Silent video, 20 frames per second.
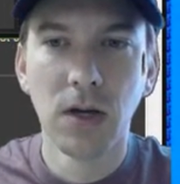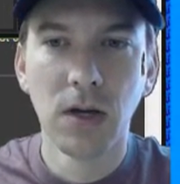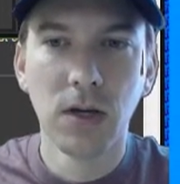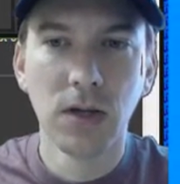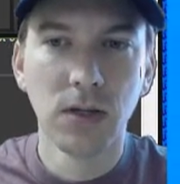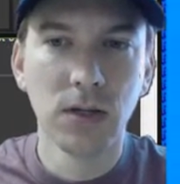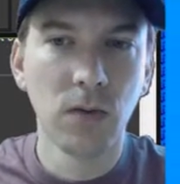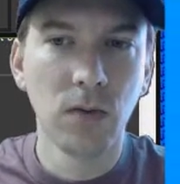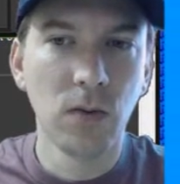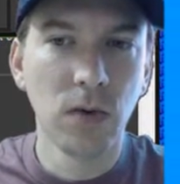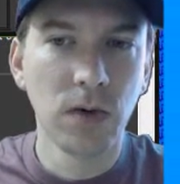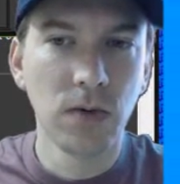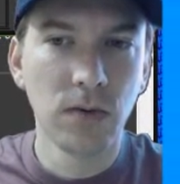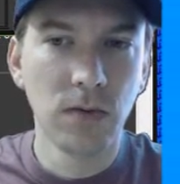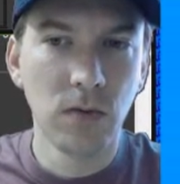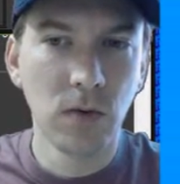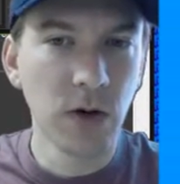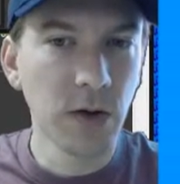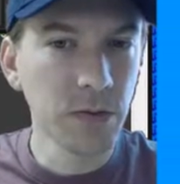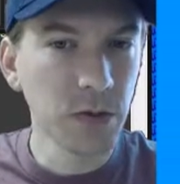So
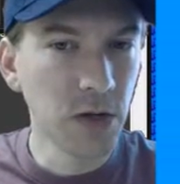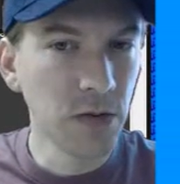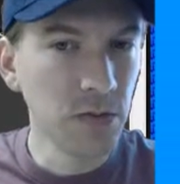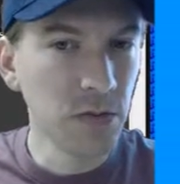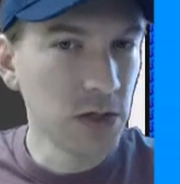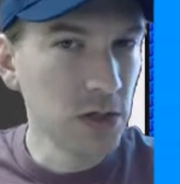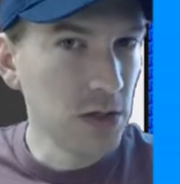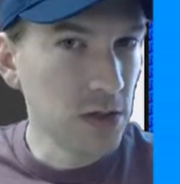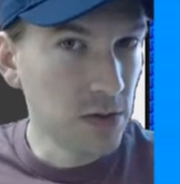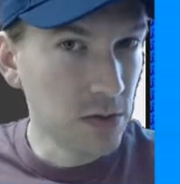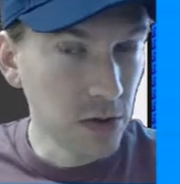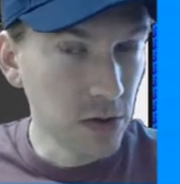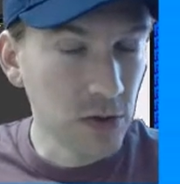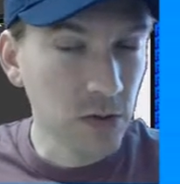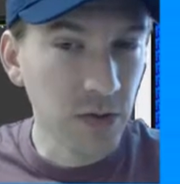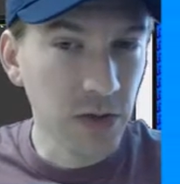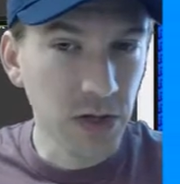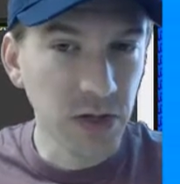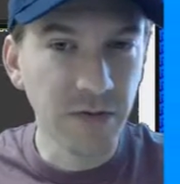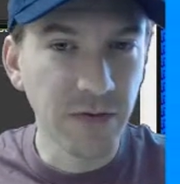what I'm going to be doing
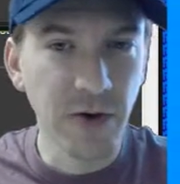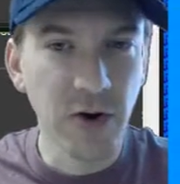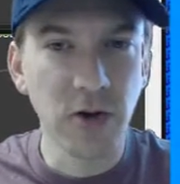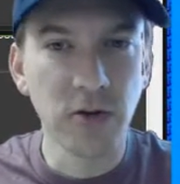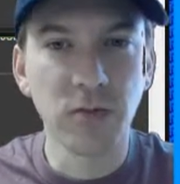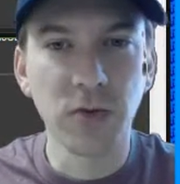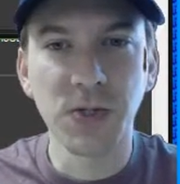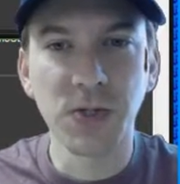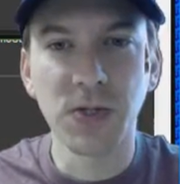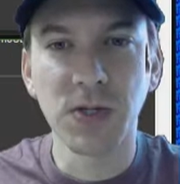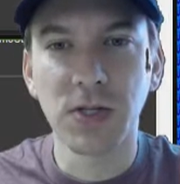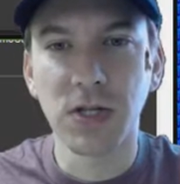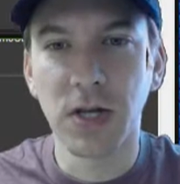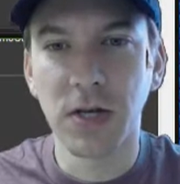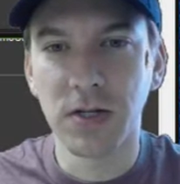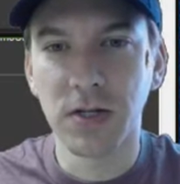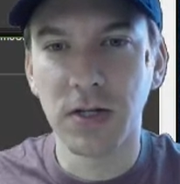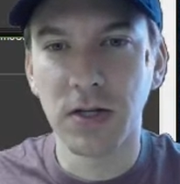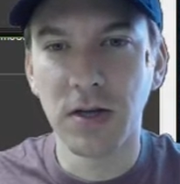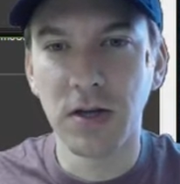with these variables is
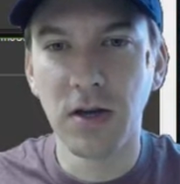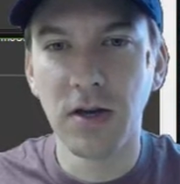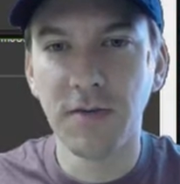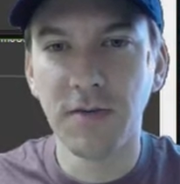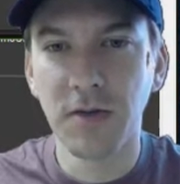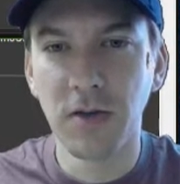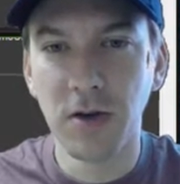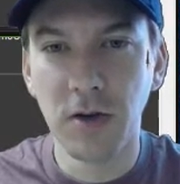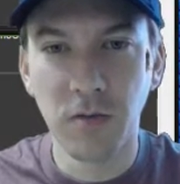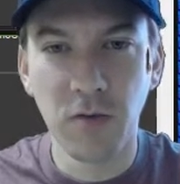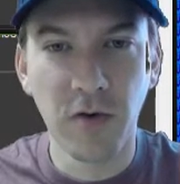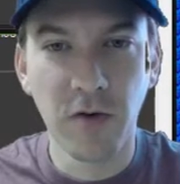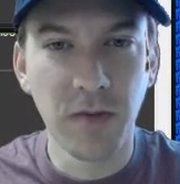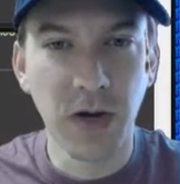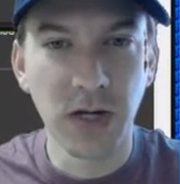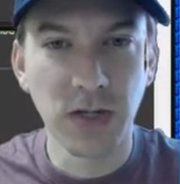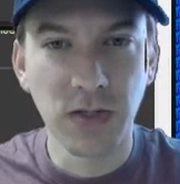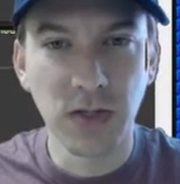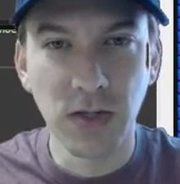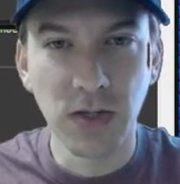testing if the number of
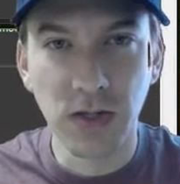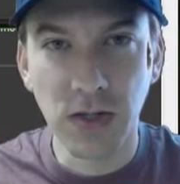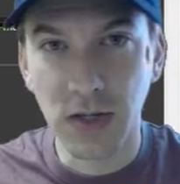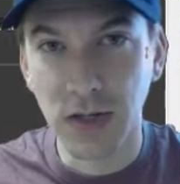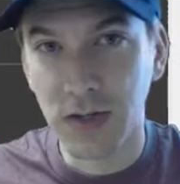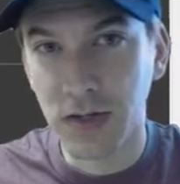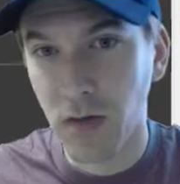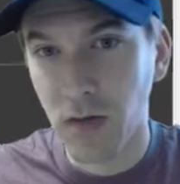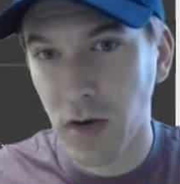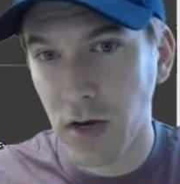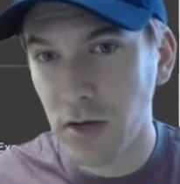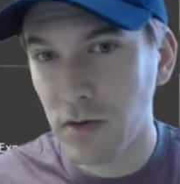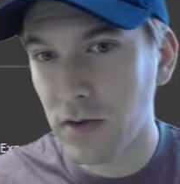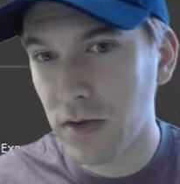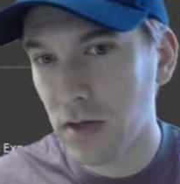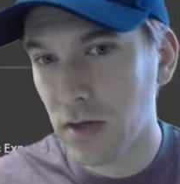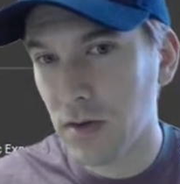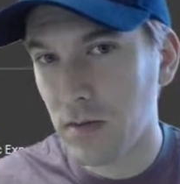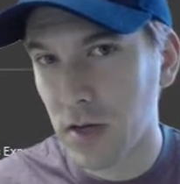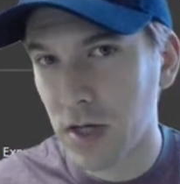bounces is greater
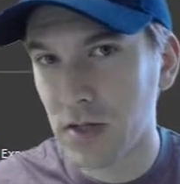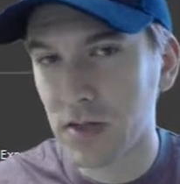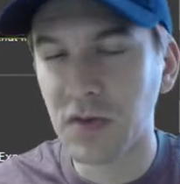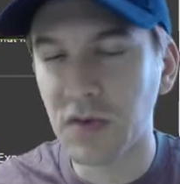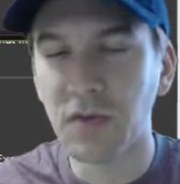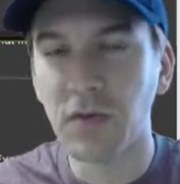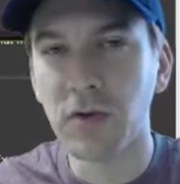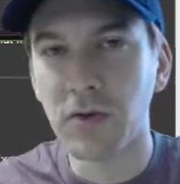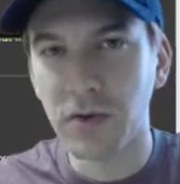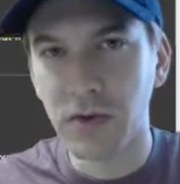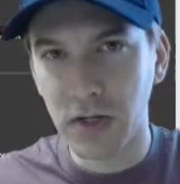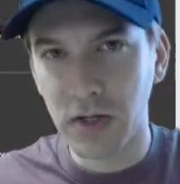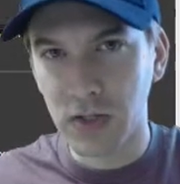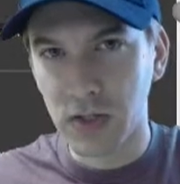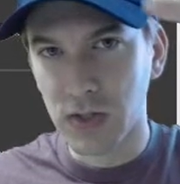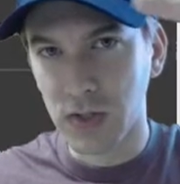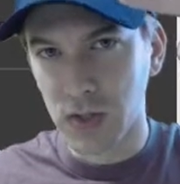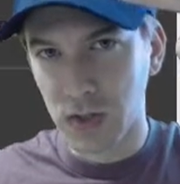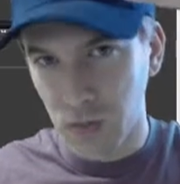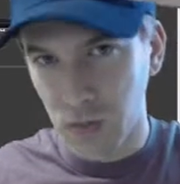than the bounce floor, then
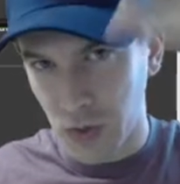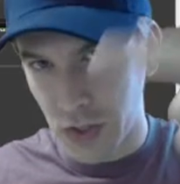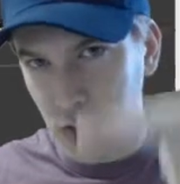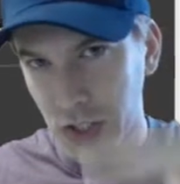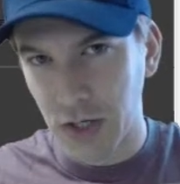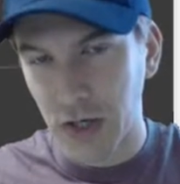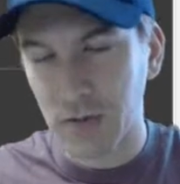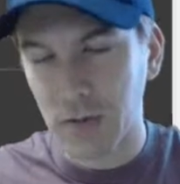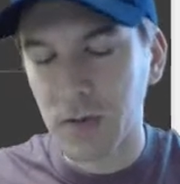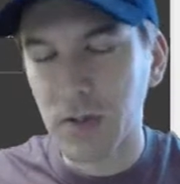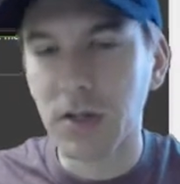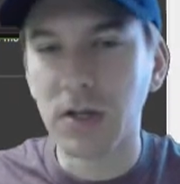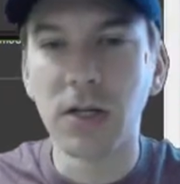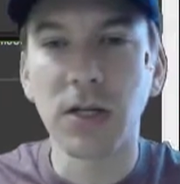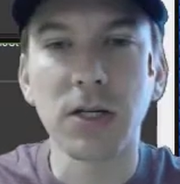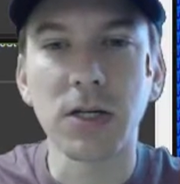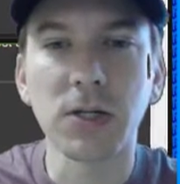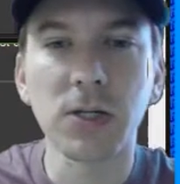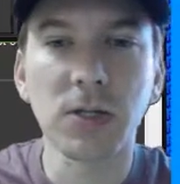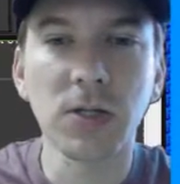switch it up to the
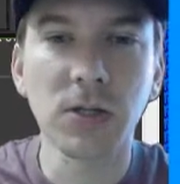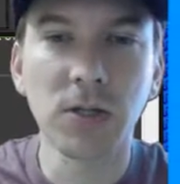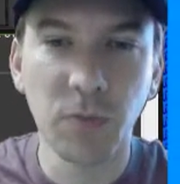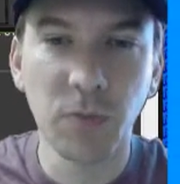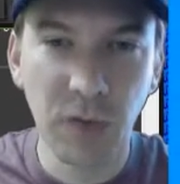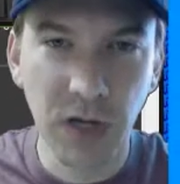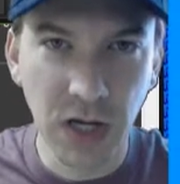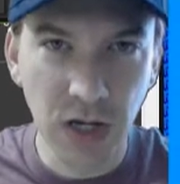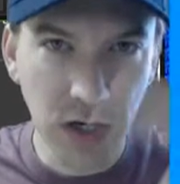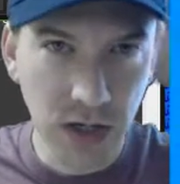next speed and